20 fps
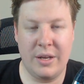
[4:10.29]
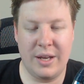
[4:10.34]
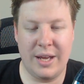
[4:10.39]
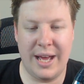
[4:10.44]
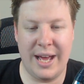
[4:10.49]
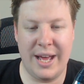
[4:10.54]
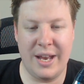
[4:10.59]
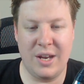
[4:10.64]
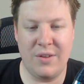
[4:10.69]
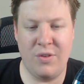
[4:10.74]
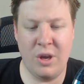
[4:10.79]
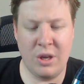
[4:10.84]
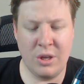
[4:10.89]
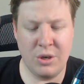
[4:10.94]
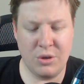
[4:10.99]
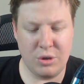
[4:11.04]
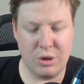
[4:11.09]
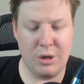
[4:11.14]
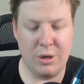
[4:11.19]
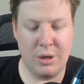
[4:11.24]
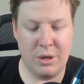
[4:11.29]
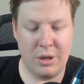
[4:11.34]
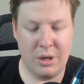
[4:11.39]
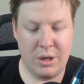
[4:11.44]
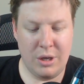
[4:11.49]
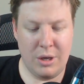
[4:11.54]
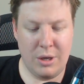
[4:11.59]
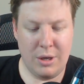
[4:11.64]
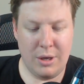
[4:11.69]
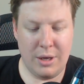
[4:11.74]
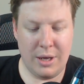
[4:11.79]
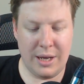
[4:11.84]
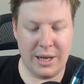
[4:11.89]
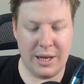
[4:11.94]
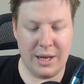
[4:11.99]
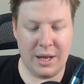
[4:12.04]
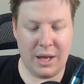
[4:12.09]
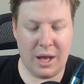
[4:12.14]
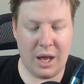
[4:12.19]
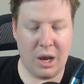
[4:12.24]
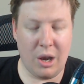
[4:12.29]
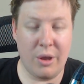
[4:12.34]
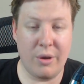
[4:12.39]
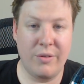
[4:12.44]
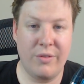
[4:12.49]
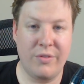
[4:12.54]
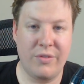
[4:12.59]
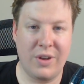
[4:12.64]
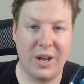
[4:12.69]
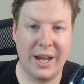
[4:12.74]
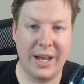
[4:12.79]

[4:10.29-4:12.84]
and if you can do a lot of